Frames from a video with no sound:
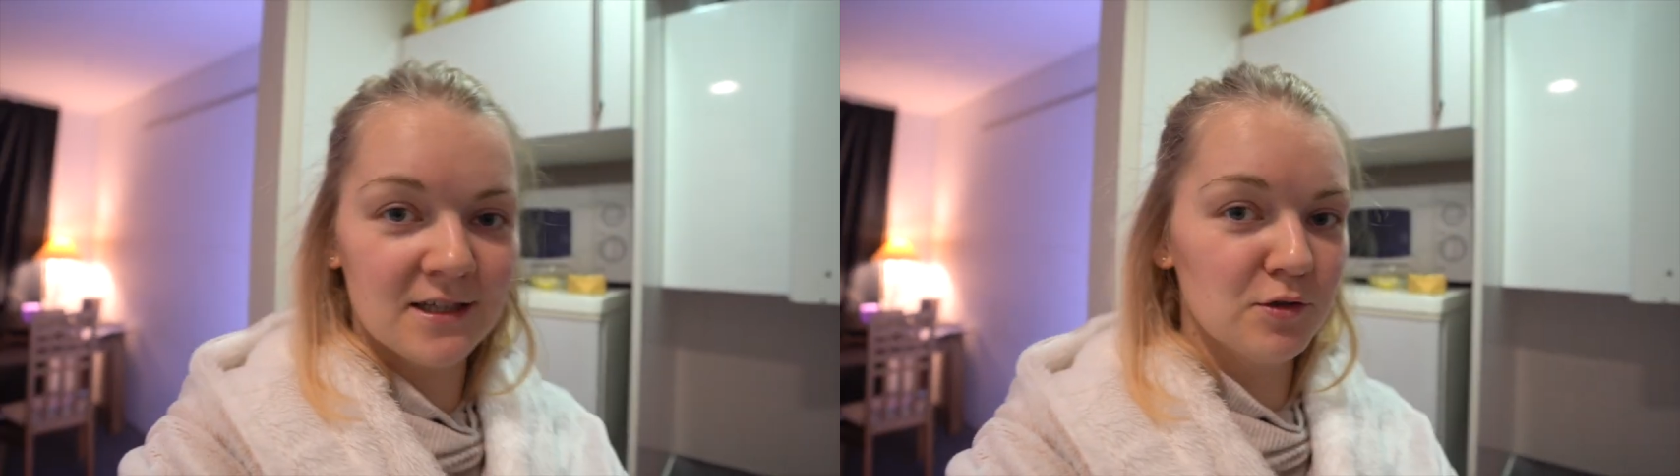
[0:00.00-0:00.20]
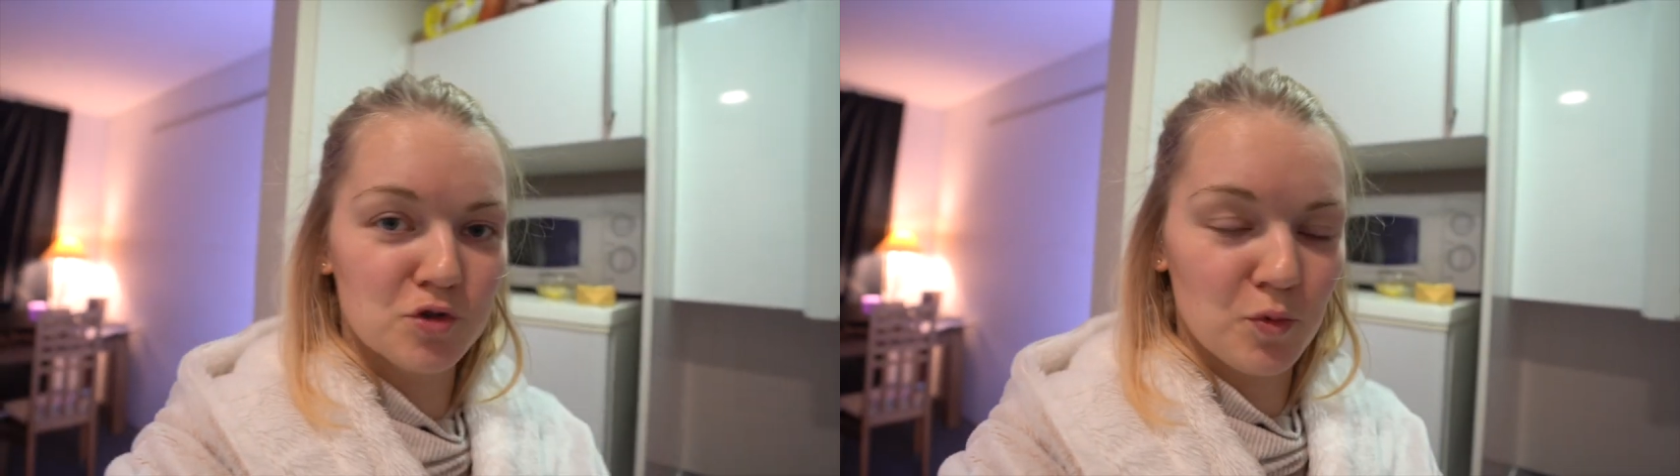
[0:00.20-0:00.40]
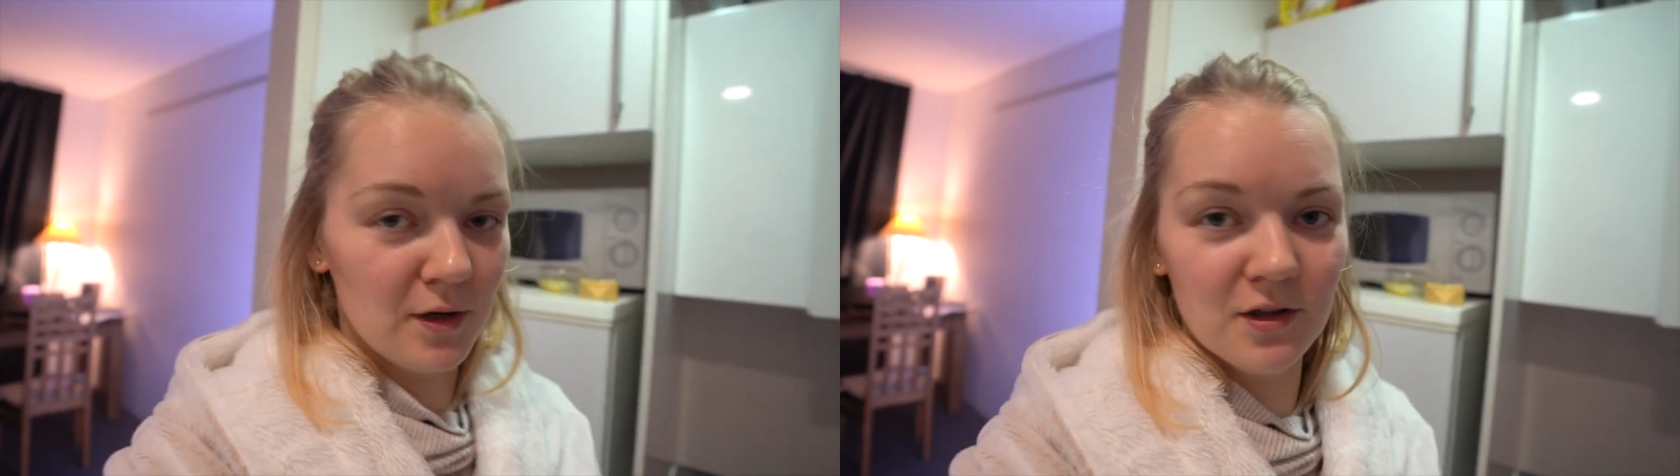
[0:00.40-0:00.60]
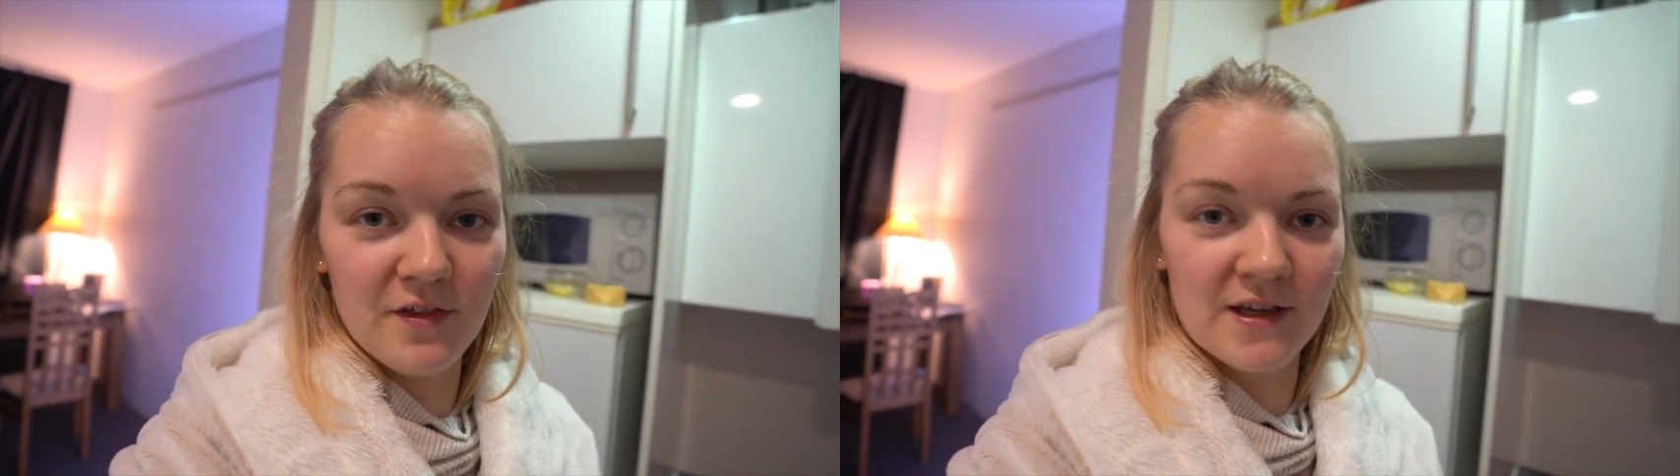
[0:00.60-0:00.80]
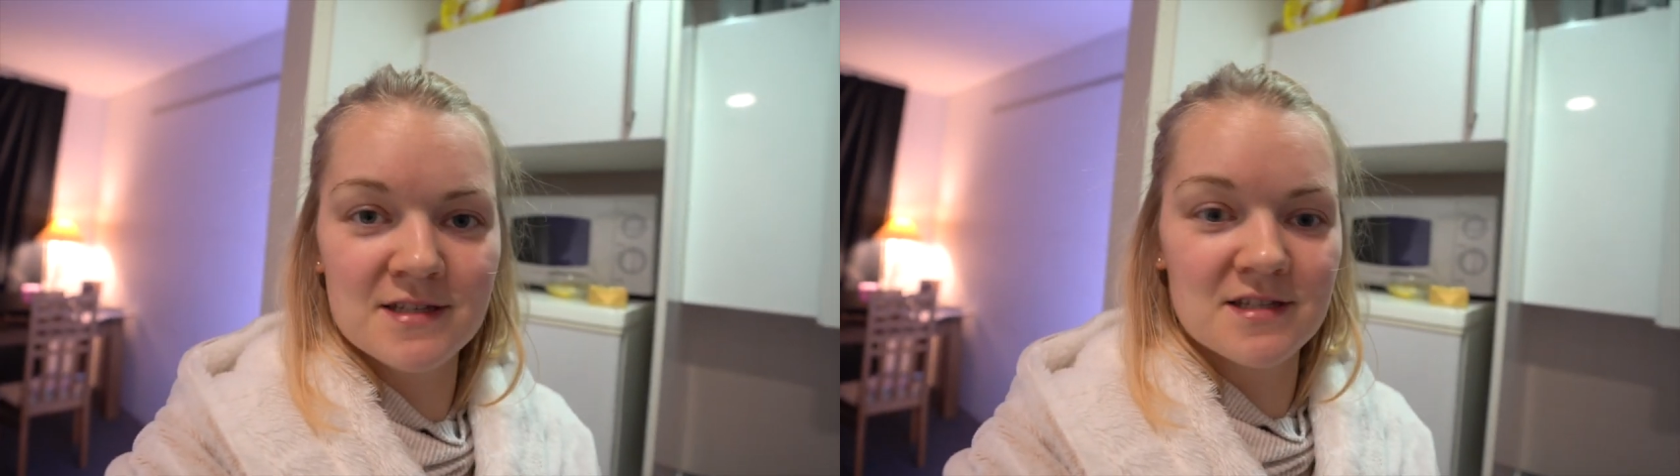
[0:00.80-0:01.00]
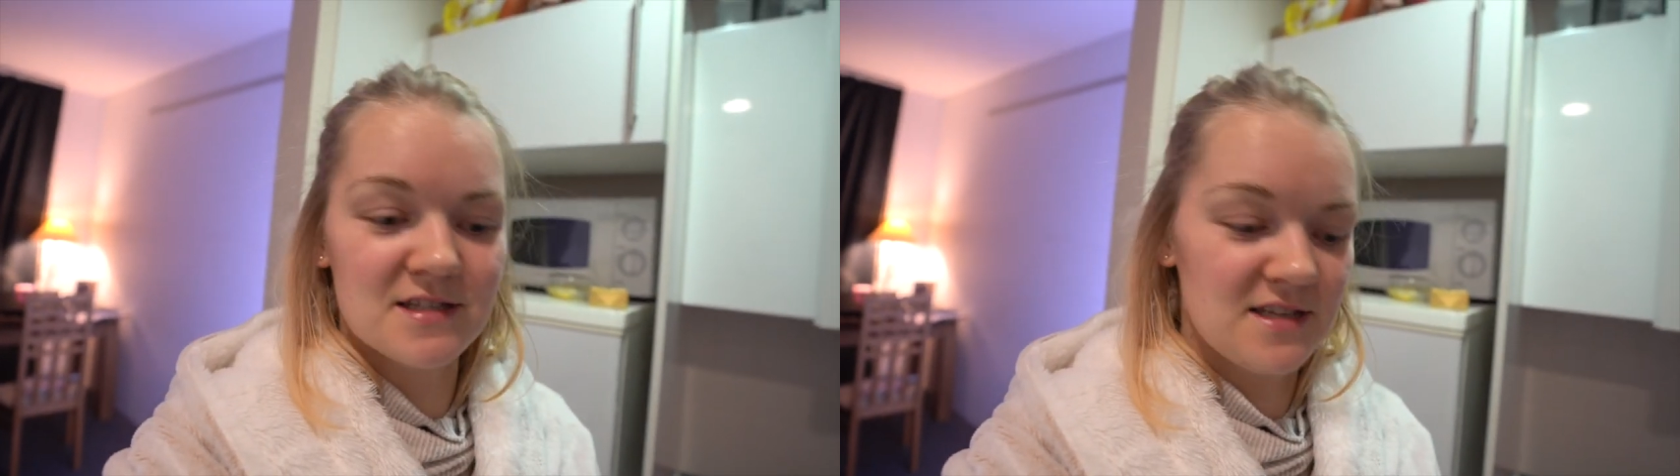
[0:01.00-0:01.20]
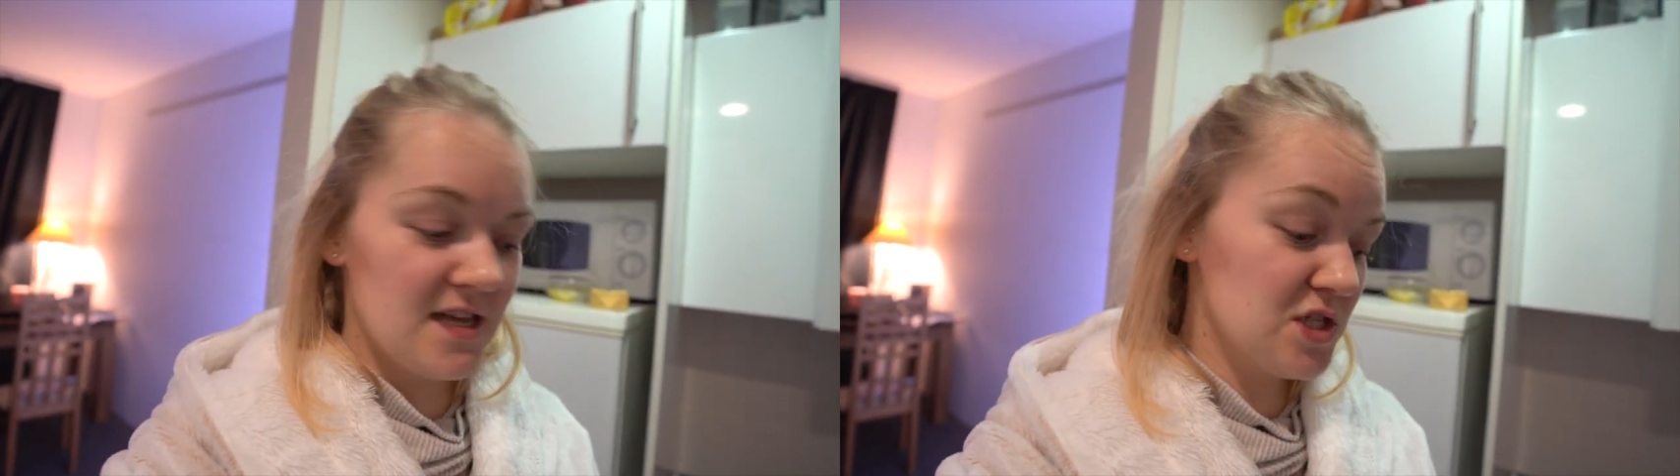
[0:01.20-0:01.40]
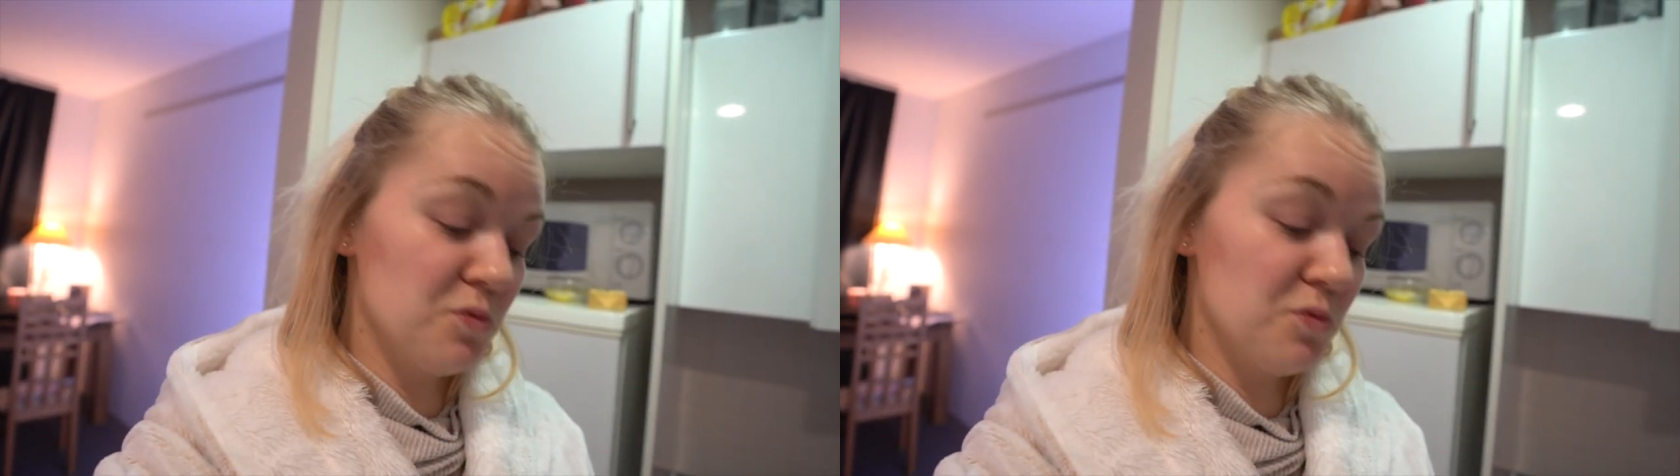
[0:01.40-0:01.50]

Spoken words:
little twirl things instead.